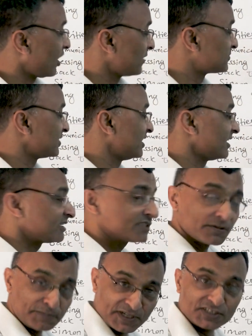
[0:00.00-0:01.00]
objects,
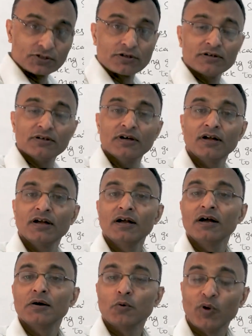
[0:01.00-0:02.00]
a picture,
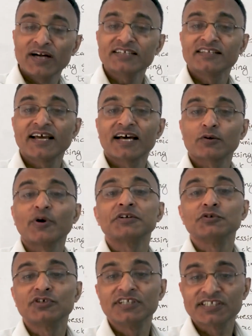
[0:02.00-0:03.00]
what they are going
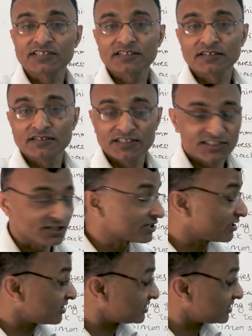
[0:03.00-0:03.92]
to discuss or